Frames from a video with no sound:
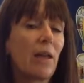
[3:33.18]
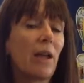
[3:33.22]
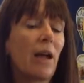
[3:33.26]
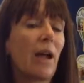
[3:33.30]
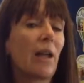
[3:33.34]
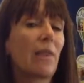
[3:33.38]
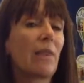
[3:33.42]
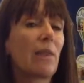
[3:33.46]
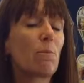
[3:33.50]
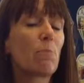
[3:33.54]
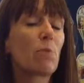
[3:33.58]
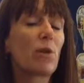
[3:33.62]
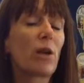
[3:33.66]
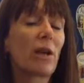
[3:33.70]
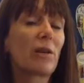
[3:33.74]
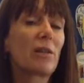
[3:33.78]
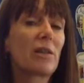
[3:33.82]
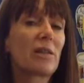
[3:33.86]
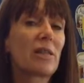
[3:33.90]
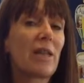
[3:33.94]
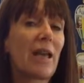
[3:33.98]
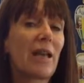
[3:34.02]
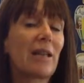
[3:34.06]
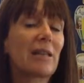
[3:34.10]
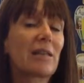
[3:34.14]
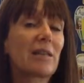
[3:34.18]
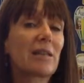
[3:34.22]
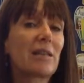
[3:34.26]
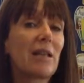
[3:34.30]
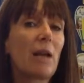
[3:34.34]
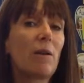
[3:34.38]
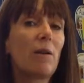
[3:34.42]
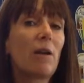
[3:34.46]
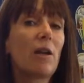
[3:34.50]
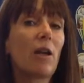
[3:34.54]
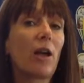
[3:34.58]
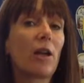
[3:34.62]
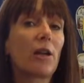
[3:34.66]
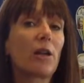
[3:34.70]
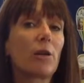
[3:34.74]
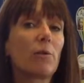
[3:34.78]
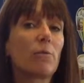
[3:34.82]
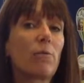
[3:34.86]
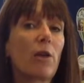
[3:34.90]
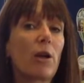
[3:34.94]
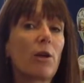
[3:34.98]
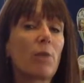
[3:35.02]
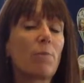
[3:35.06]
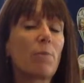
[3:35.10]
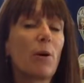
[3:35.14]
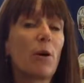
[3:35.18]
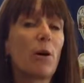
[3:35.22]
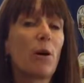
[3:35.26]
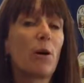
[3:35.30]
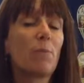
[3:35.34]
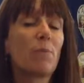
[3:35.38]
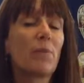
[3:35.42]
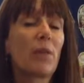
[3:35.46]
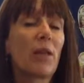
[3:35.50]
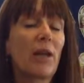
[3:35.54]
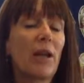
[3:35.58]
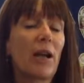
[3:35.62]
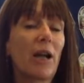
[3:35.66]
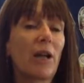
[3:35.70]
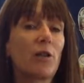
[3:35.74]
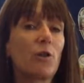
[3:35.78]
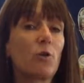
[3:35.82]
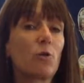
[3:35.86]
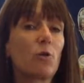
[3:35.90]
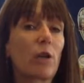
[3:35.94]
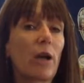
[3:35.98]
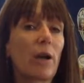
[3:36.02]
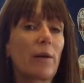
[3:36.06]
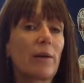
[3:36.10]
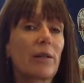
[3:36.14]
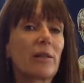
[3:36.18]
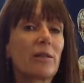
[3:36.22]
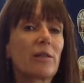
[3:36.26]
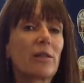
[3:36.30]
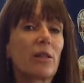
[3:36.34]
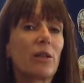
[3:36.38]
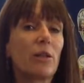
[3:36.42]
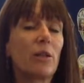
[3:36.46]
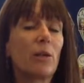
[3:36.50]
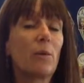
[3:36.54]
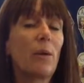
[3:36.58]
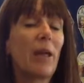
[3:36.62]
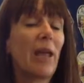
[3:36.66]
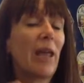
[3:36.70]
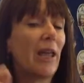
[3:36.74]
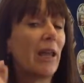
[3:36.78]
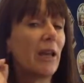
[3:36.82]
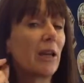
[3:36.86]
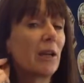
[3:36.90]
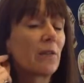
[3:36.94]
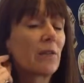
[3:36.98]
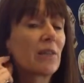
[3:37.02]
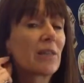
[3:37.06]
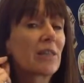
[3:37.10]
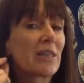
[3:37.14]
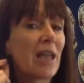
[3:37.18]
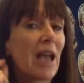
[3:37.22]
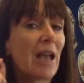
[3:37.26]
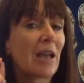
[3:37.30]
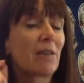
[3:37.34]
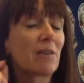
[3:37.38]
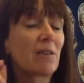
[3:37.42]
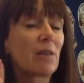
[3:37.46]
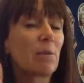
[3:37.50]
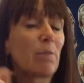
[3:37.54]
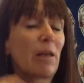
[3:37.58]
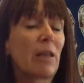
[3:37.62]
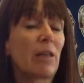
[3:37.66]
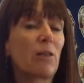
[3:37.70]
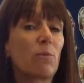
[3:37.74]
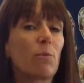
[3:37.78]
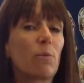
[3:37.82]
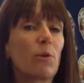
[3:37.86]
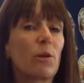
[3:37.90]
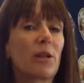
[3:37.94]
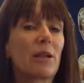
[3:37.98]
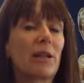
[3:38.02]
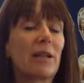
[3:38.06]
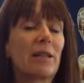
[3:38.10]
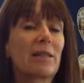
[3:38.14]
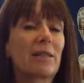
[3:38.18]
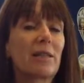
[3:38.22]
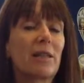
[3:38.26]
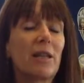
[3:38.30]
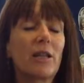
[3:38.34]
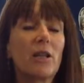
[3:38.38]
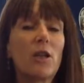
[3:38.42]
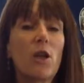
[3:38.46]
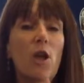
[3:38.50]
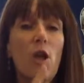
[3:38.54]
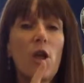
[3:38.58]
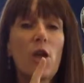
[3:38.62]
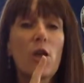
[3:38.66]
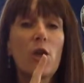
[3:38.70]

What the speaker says: And then we're going to say it slowly like a robot, and you're going to hear the sounds that make the word. Listen.